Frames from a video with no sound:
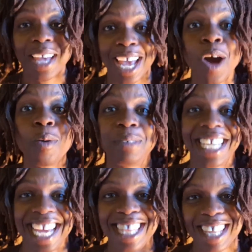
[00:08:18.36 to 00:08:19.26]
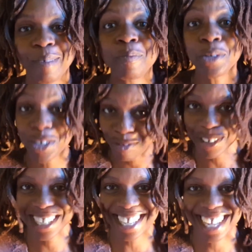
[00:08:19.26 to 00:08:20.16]
homely in the beautiful
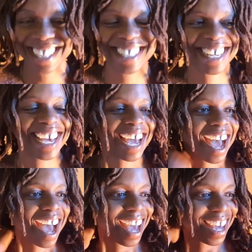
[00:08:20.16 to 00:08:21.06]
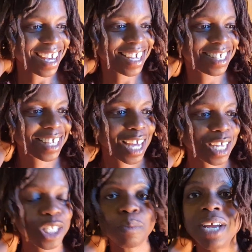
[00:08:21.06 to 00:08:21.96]
sense is
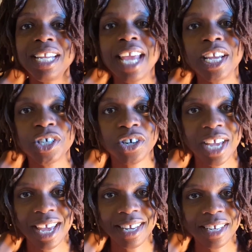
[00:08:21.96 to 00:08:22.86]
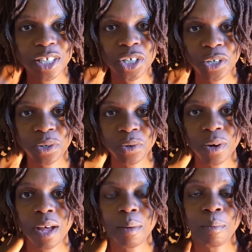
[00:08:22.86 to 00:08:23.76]
to bring nature into
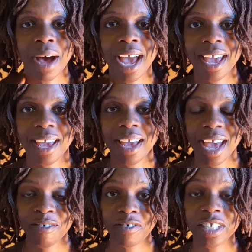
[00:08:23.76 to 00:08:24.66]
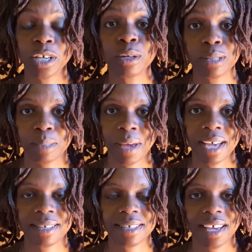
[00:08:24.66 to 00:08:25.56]
my physical
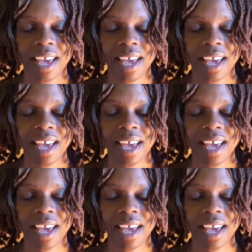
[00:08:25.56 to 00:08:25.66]
space.